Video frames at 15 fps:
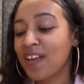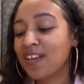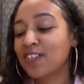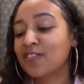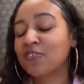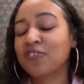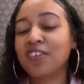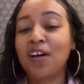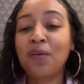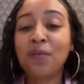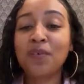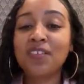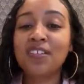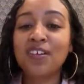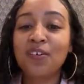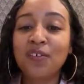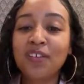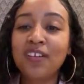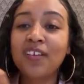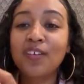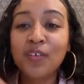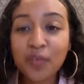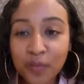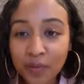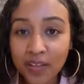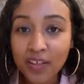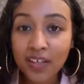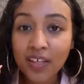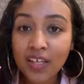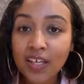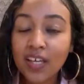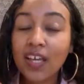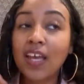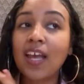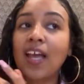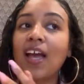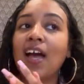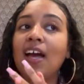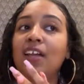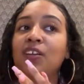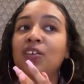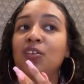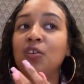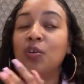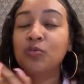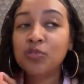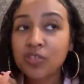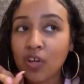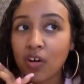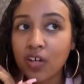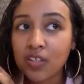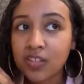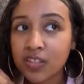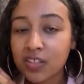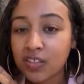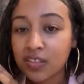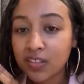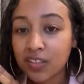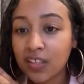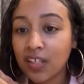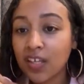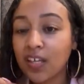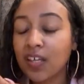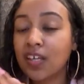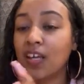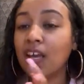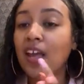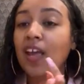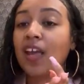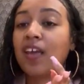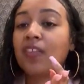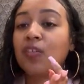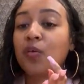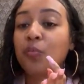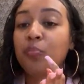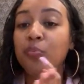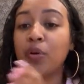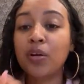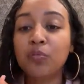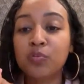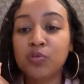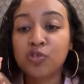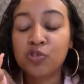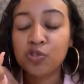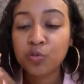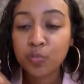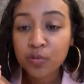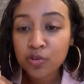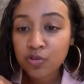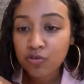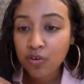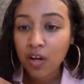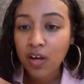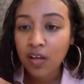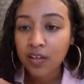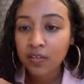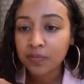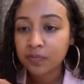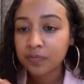So now was it only gooey? It had no sauce and the bread was super dry.